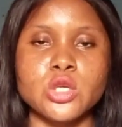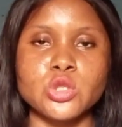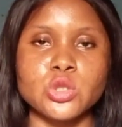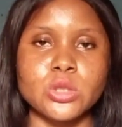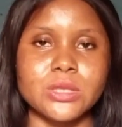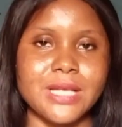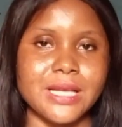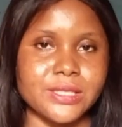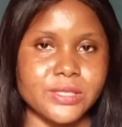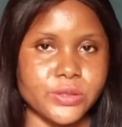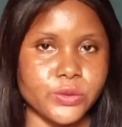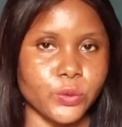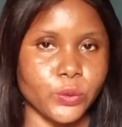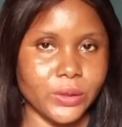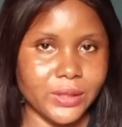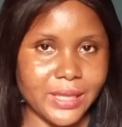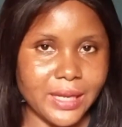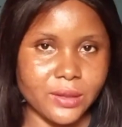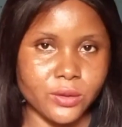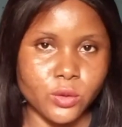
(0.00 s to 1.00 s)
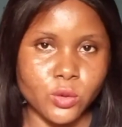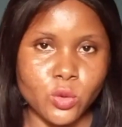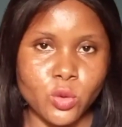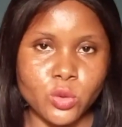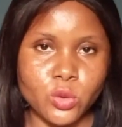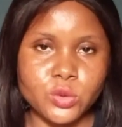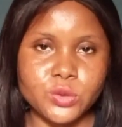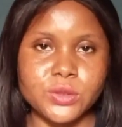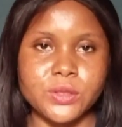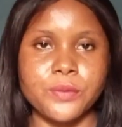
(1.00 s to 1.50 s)
so that you will
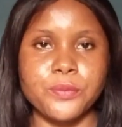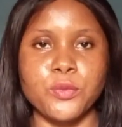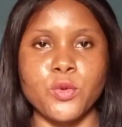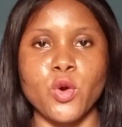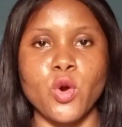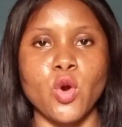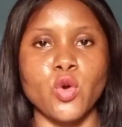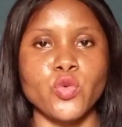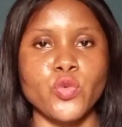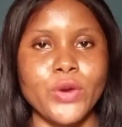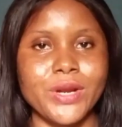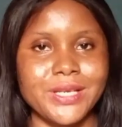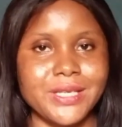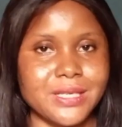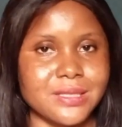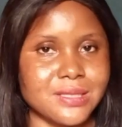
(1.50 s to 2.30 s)
download already